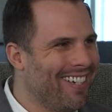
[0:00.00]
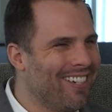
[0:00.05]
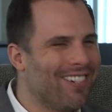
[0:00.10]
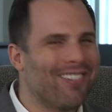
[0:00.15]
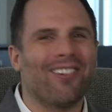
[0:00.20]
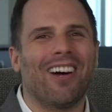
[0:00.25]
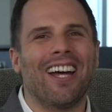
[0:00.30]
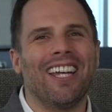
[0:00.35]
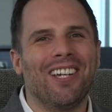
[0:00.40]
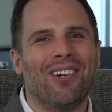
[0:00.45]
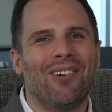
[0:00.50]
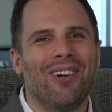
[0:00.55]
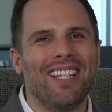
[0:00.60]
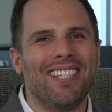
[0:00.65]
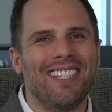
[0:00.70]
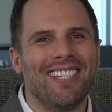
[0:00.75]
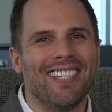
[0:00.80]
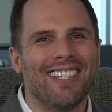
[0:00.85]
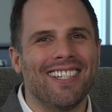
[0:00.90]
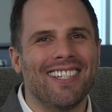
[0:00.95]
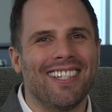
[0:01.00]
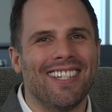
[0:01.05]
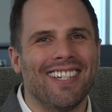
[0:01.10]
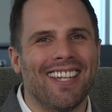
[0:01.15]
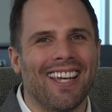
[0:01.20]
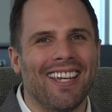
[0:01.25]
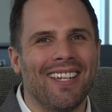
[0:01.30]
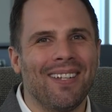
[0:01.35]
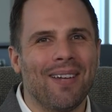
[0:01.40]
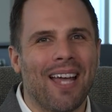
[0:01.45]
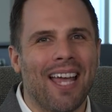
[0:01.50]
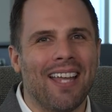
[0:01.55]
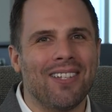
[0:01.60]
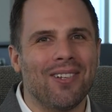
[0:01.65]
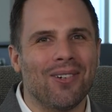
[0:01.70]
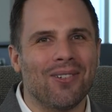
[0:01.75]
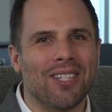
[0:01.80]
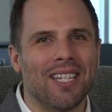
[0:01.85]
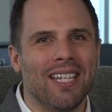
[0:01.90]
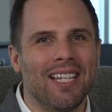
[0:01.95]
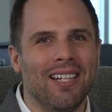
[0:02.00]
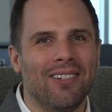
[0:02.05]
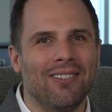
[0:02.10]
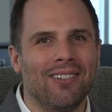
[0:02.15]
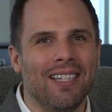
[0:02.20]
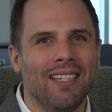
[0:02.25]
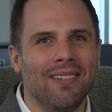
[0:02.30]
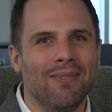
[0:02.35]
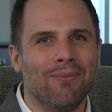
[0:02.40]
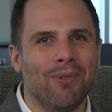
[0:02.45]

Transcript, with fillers: Great questions today, and Doctor Hilary